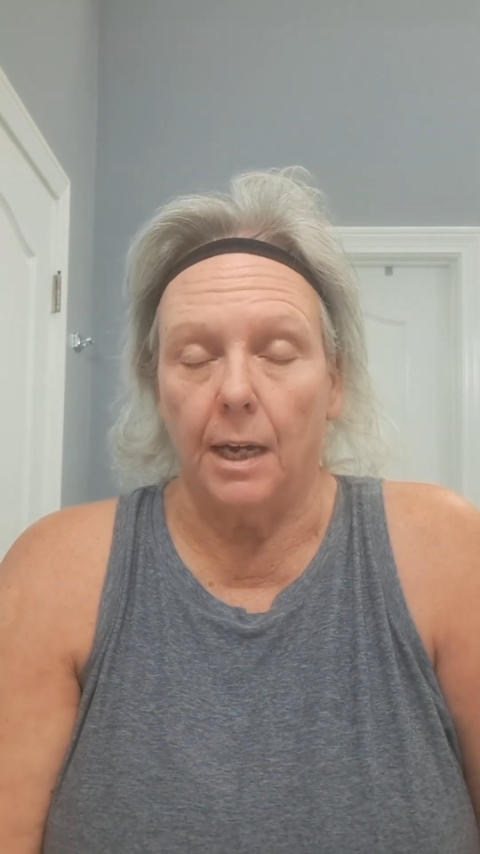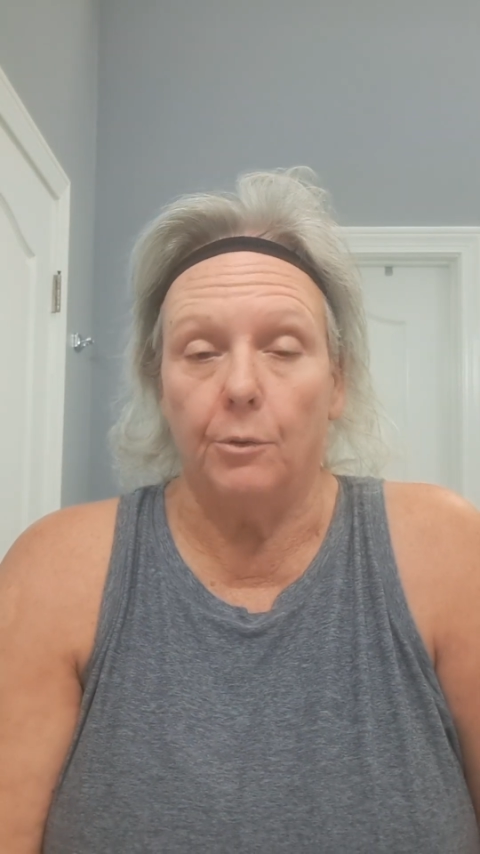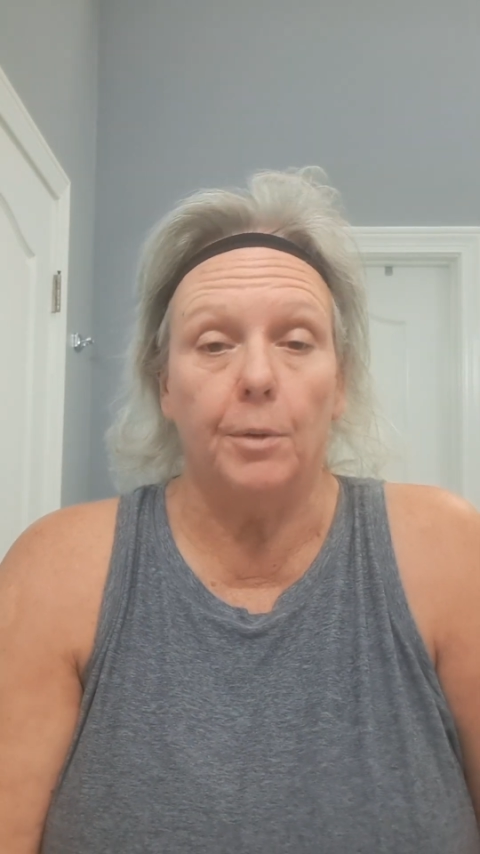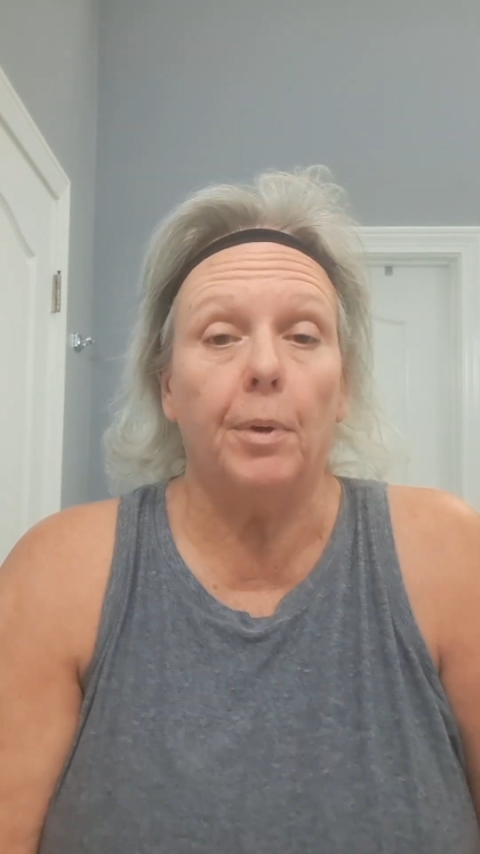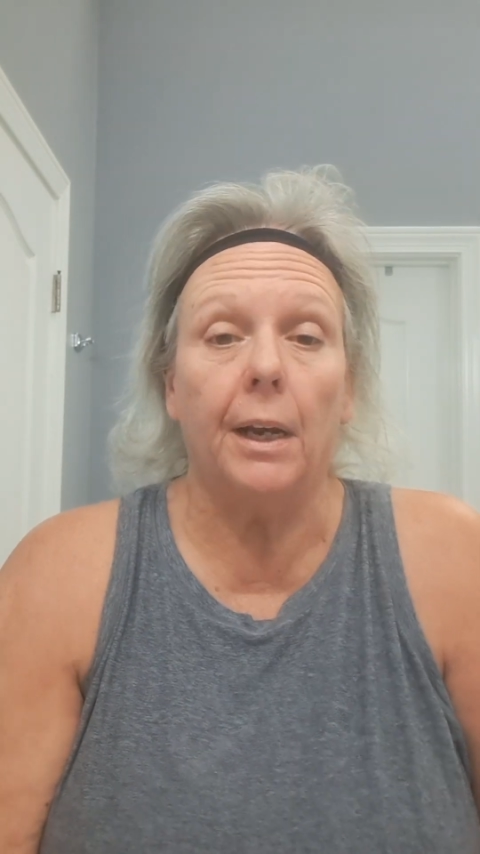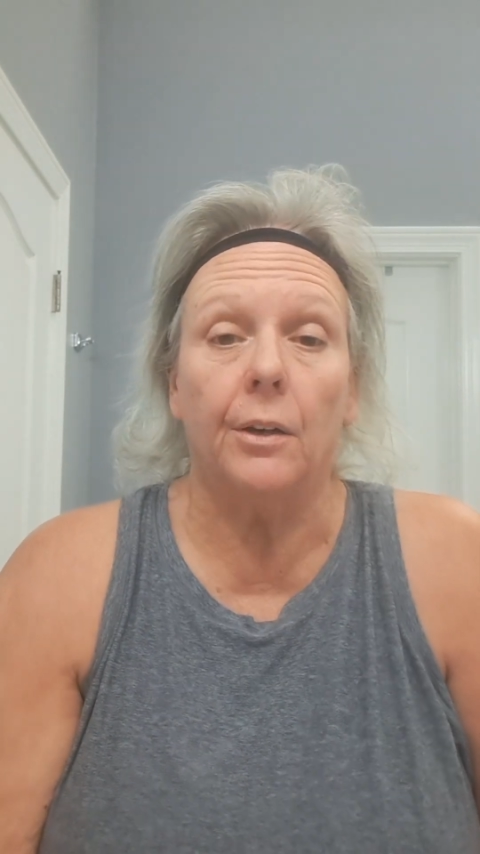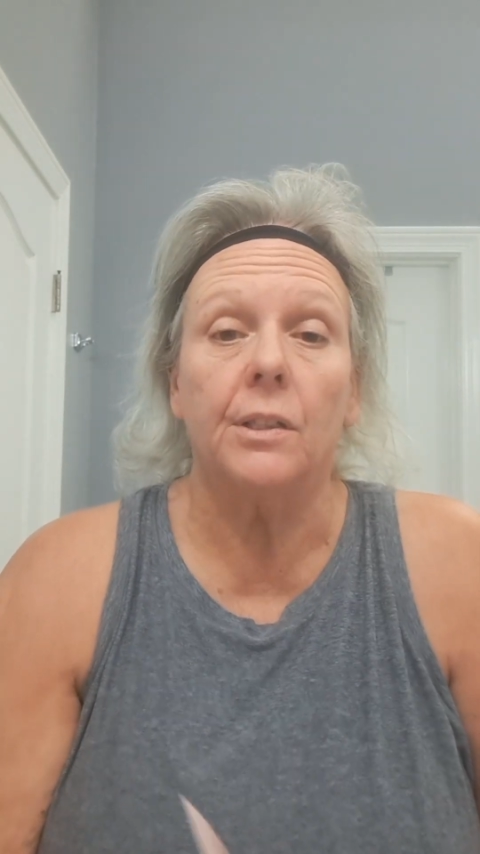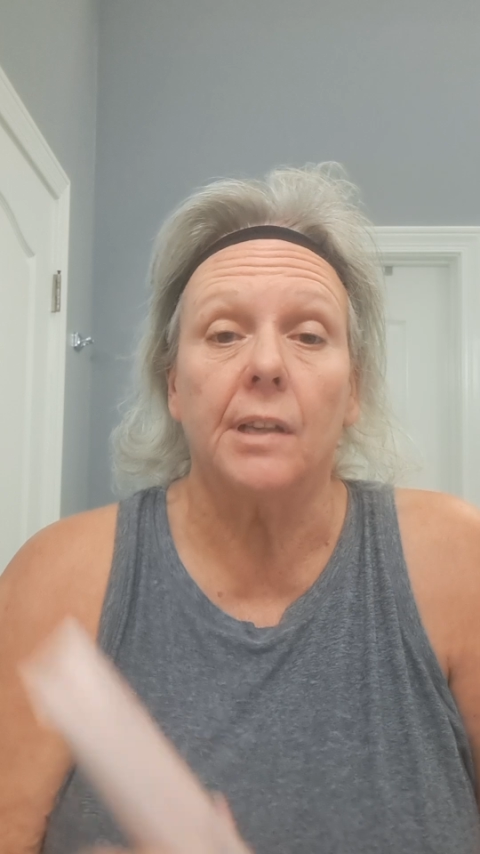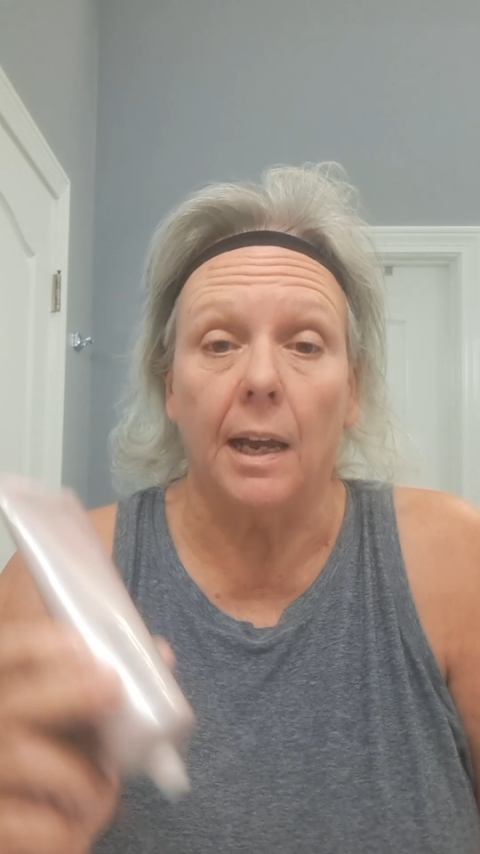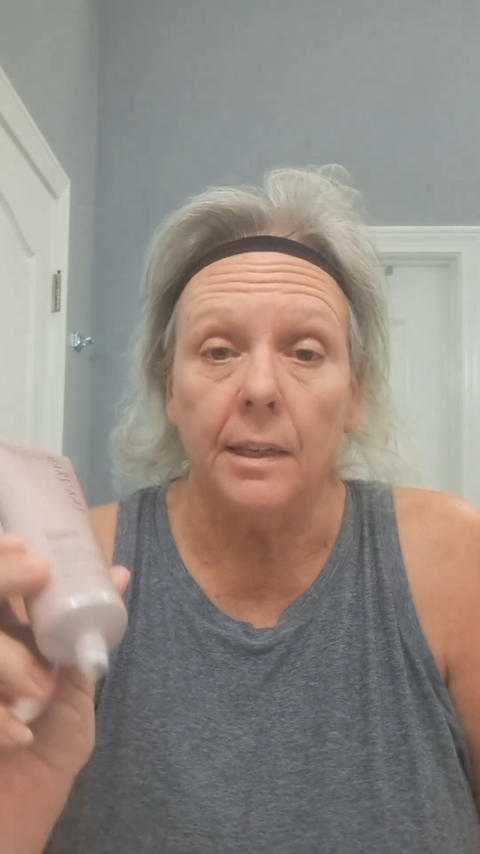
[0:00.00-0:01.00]
repair
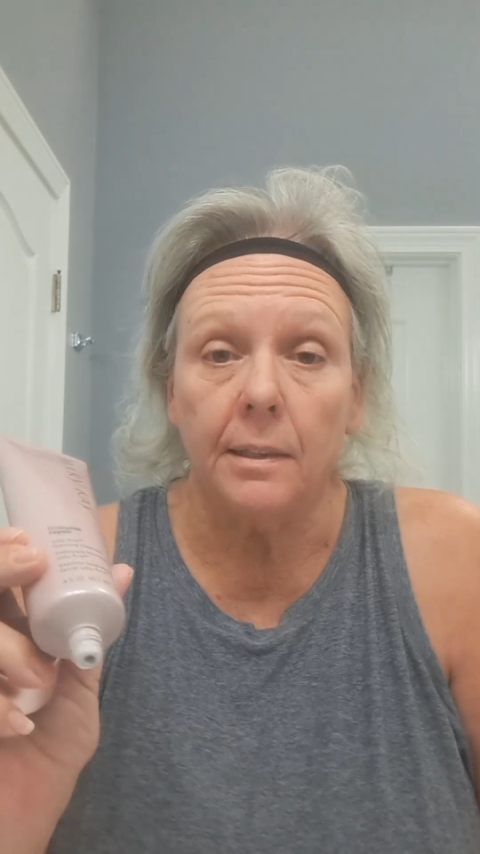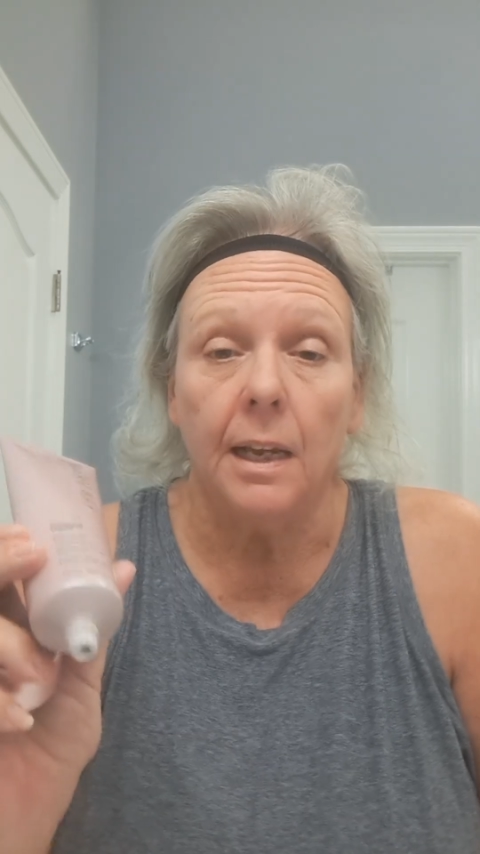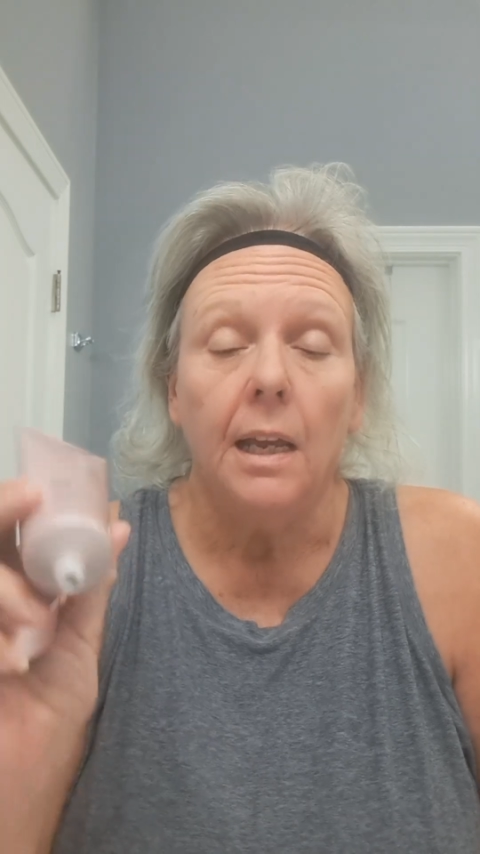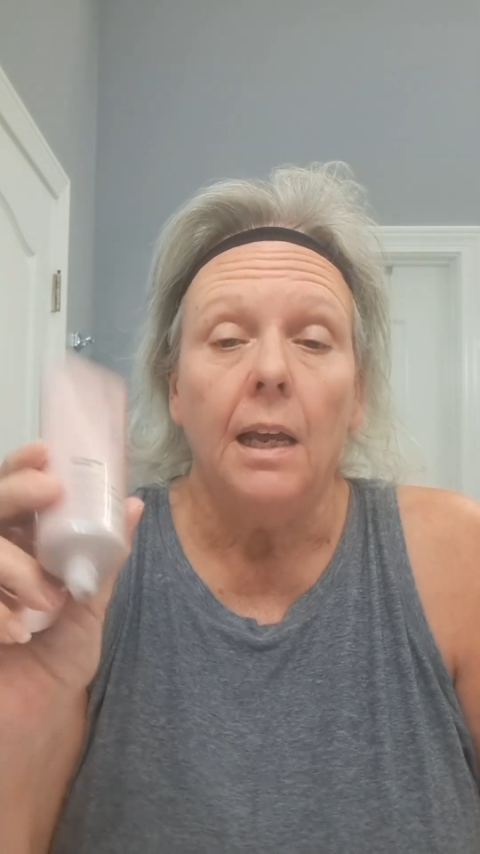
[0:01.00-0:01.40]
set.